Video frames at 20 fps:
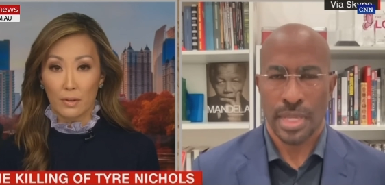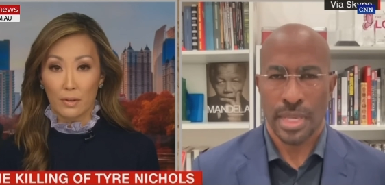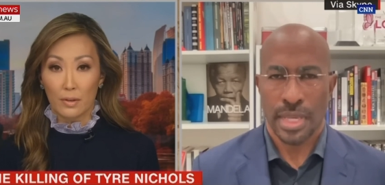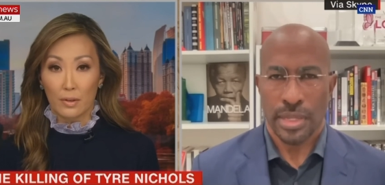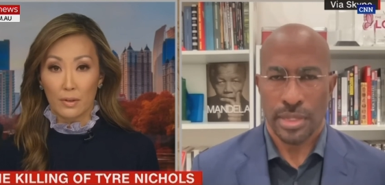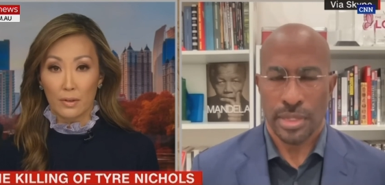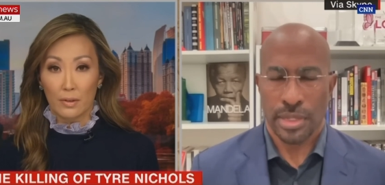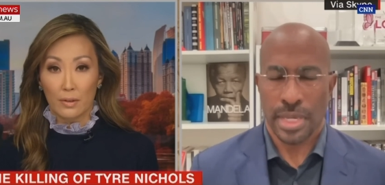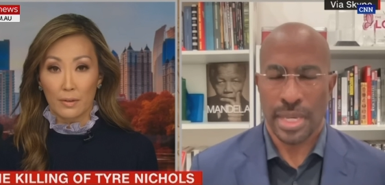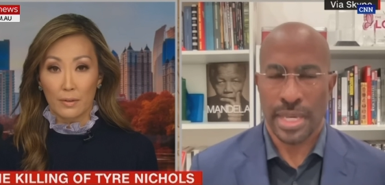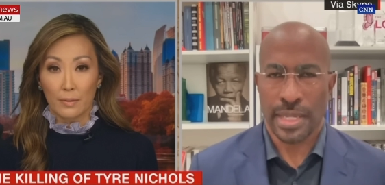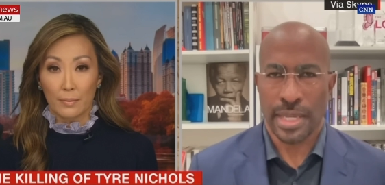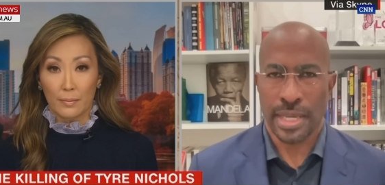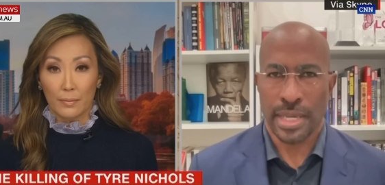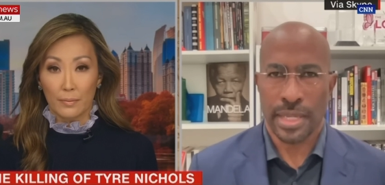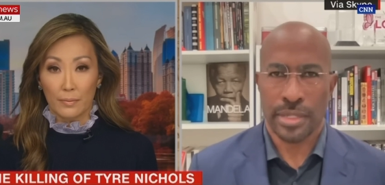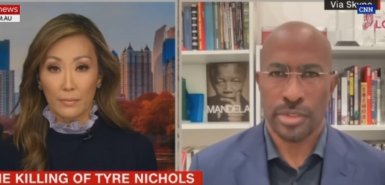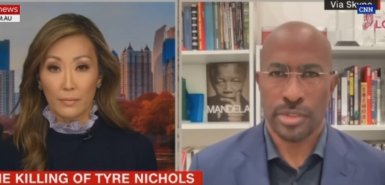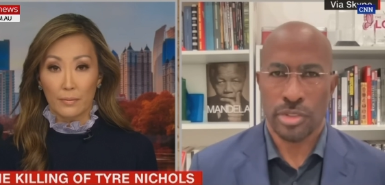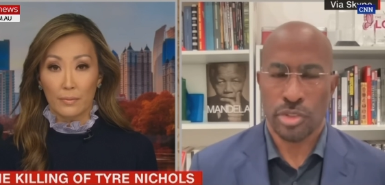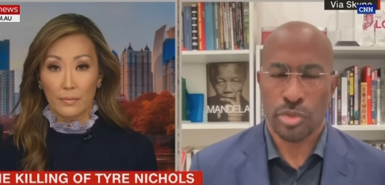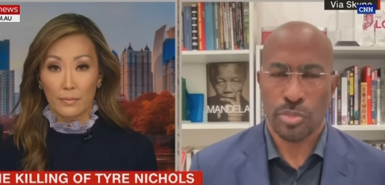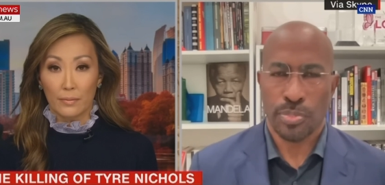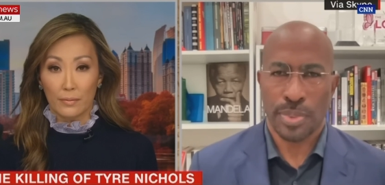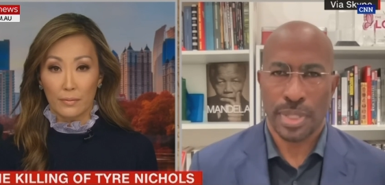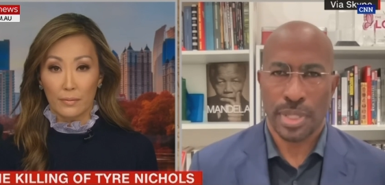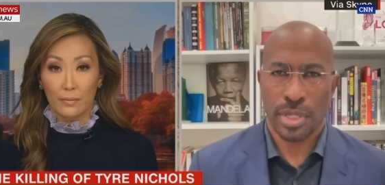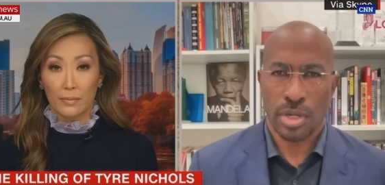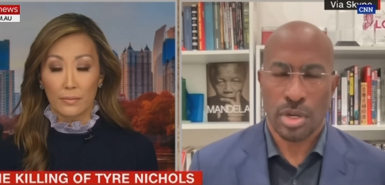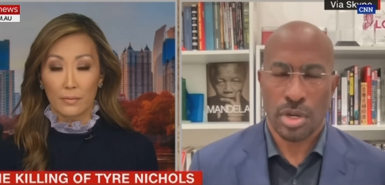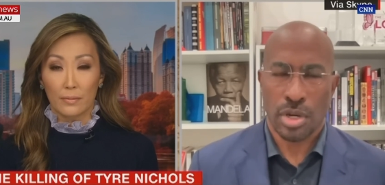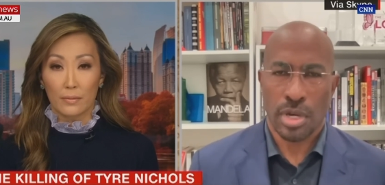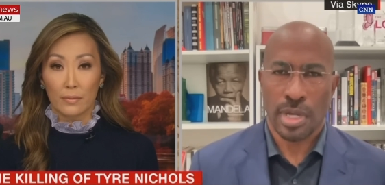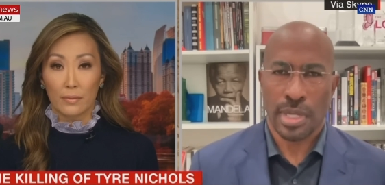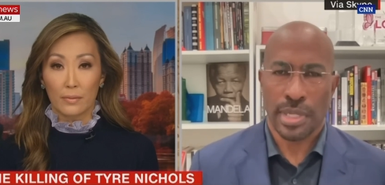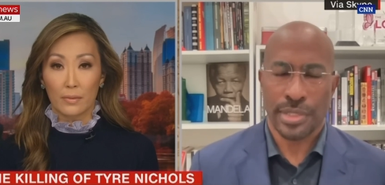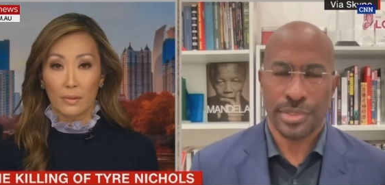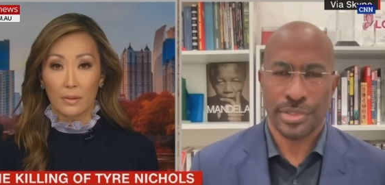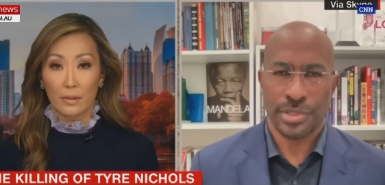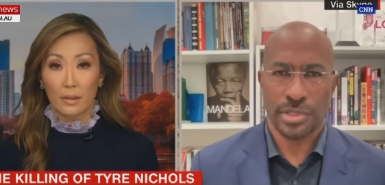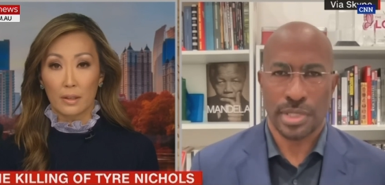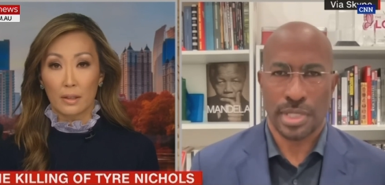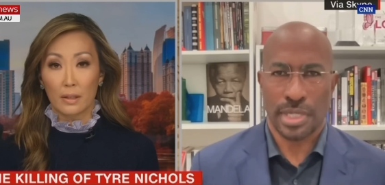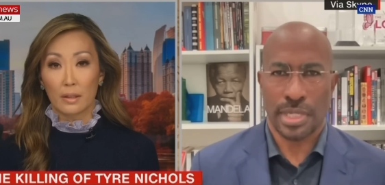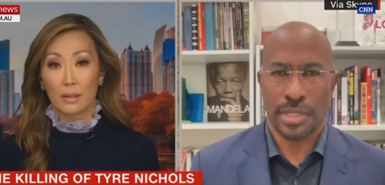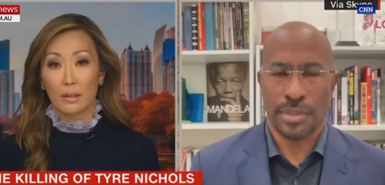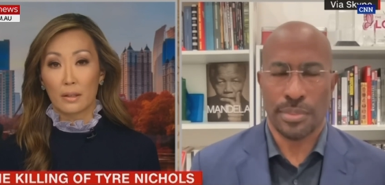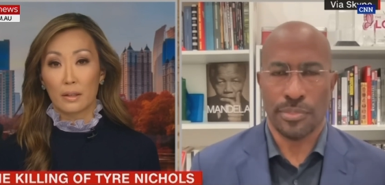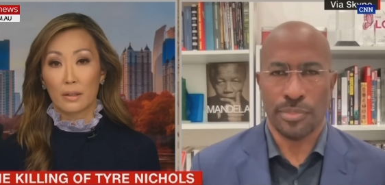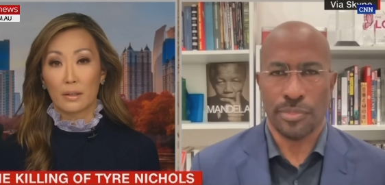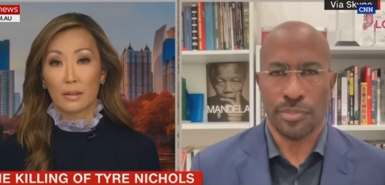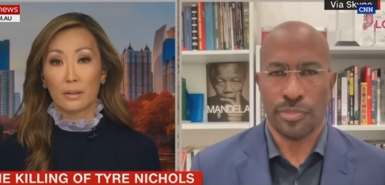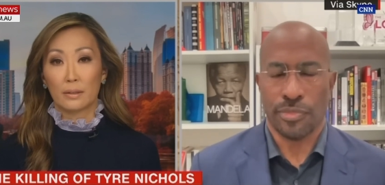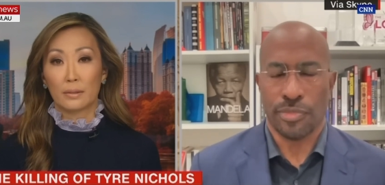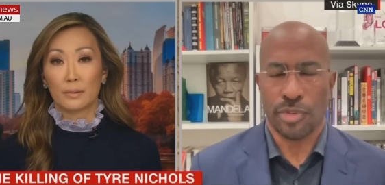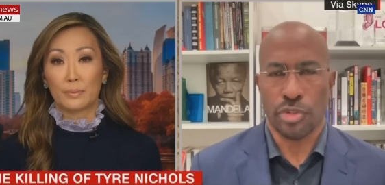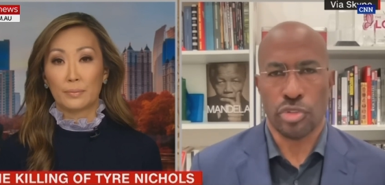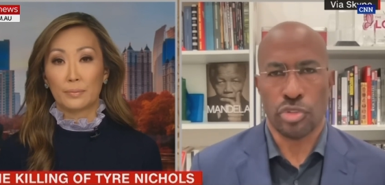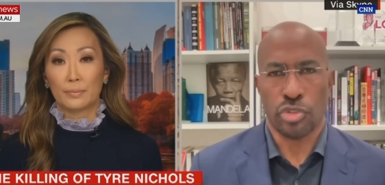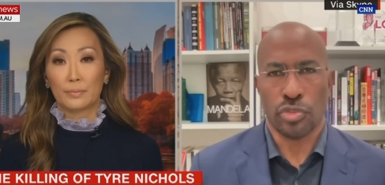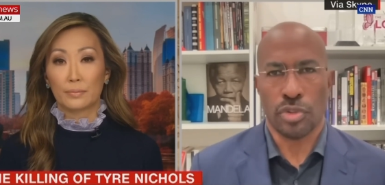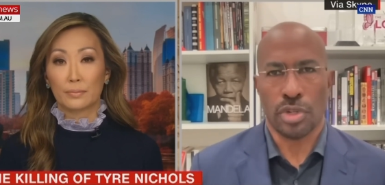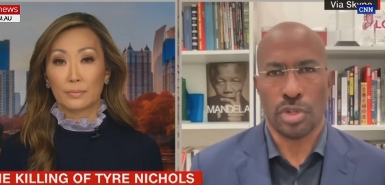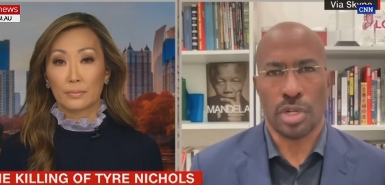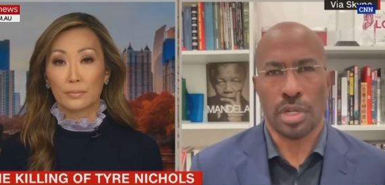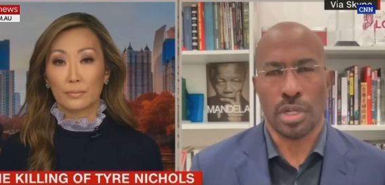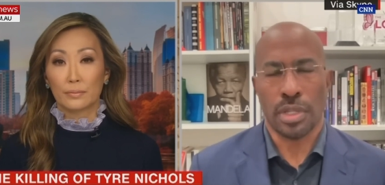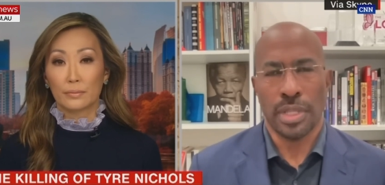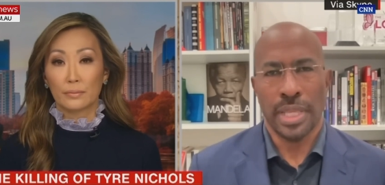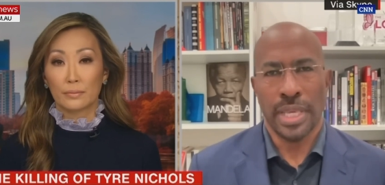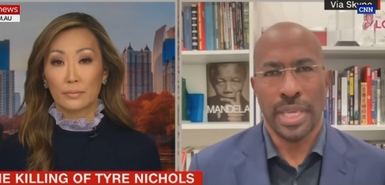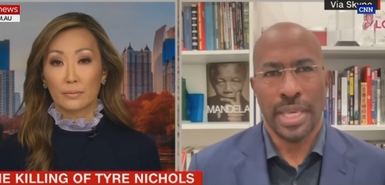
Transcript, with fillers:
Speaker 1: Yeah, I, I do because, um, first of all,